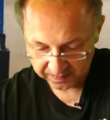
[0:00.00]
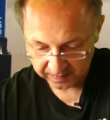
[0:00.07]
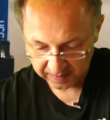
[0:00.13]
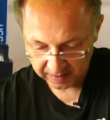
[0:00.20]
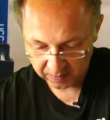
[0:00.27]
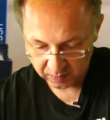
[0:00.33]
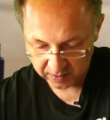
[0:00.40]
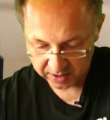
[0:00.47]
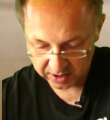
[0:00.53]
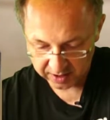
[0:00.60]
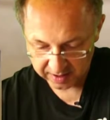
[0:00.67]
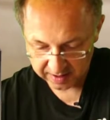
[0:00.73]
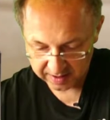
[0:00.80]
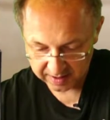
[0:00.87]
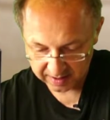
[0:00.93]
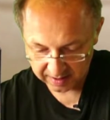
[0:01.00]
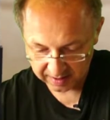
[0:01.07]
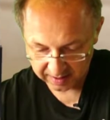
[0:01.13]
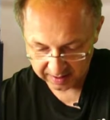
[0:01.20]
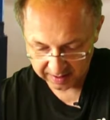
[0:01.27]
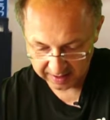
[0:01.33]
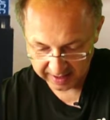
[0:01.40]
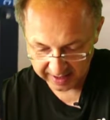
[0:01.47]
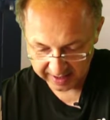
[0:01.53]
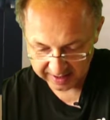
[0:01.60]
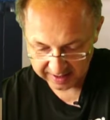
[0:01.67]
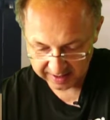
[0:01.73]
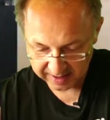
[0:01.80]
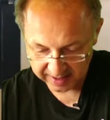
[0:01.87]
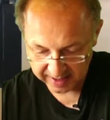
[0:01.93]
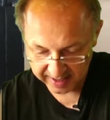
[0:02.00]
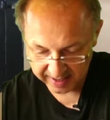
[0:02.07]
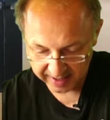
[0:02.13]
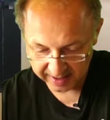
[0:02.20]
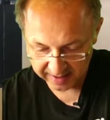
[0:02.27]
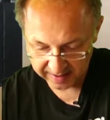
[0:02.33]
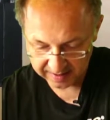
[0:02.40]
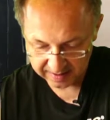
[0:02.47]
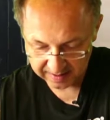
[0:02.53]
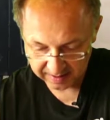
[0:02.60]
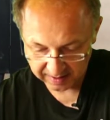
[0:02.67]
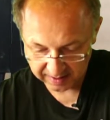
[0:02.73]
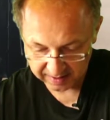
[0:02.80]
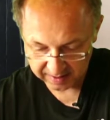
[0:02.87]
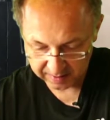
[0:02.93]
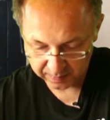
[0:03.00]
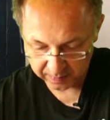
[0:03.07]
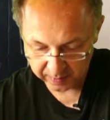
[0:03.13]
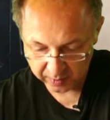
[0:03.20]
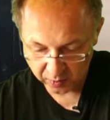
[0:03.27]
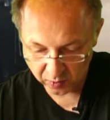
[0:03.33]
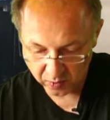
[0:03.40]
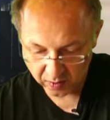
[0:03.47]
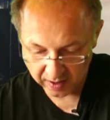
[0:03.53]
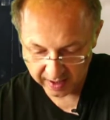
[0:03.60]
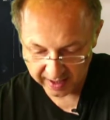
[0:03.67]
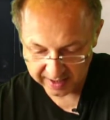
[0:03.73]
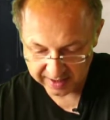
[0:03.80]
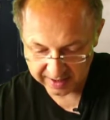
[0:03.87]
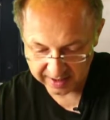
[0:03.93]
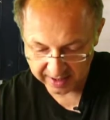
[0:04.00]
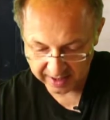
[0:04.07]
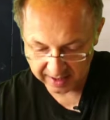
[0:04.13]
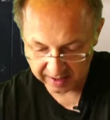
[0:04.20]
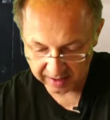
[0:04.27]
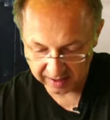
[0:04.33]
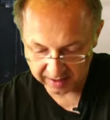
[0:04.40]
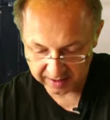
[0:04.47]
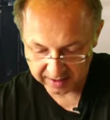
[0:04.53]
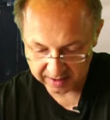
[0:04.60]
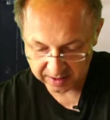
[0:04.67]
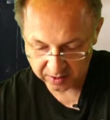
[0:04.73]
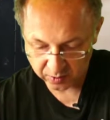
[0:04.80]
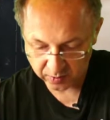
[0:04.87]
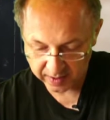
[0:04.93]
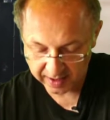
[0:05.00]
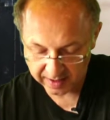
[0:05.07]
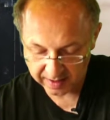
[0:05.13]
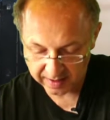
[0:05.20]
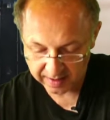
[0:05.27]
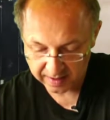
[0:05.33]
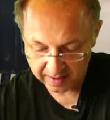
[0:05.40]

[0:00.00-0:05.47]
which is uh, SDA is blue, SCL is green,